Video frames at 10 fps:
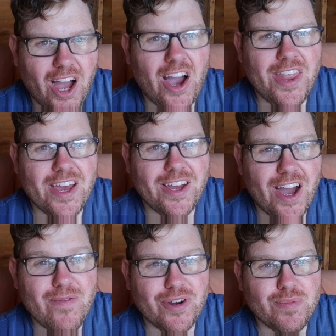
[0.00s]
Hi there,
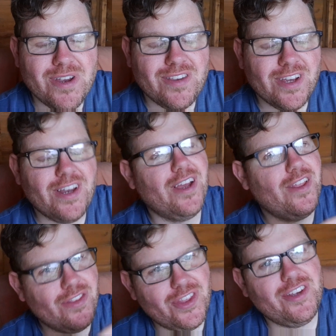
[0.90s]
I'm Ross Binton.
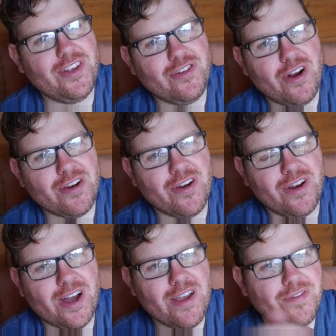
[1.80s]
This is Grow Your Own
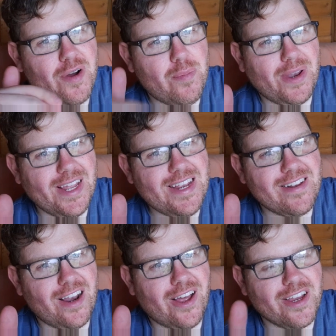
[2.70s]
Life. Please
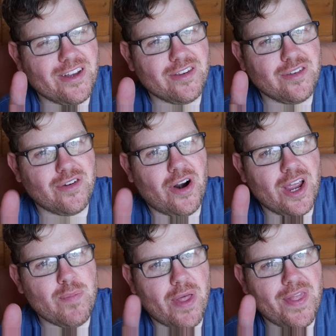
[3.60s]
like and
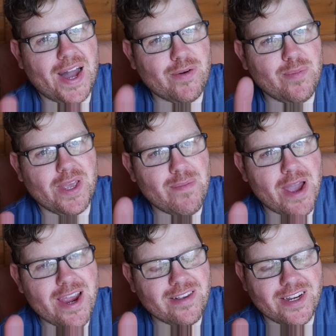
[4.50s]
subscribe, that would be
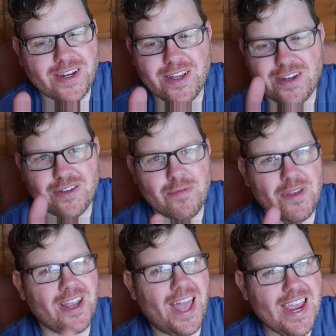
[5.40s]
amazing. Something
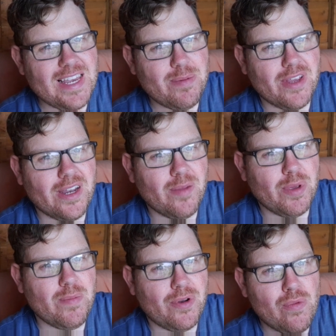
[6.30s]
like 80% of the
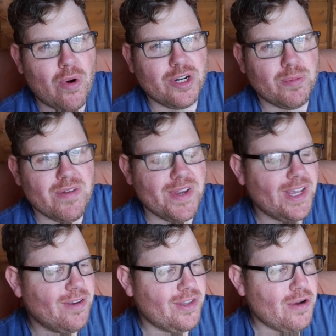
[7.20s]
people who watch my
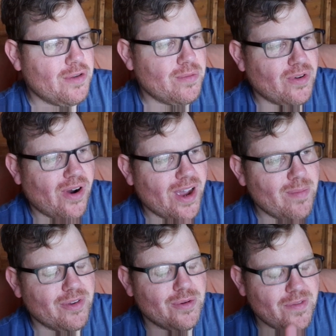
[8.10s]
videos don't subscribe,
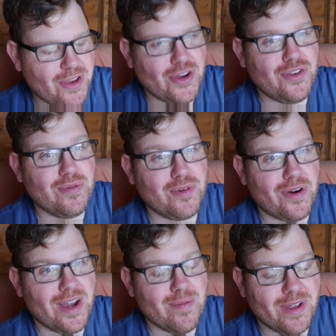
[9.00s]
so if you could
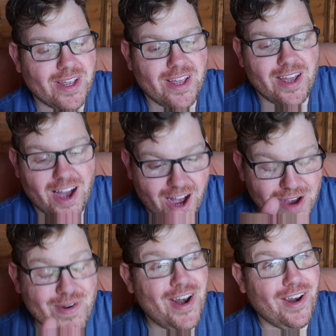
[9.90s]
subscribe, I
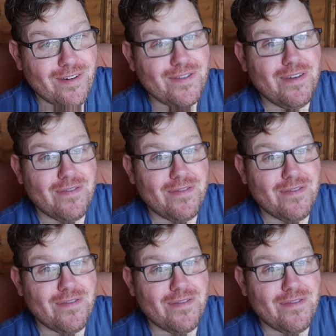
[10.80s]
would love you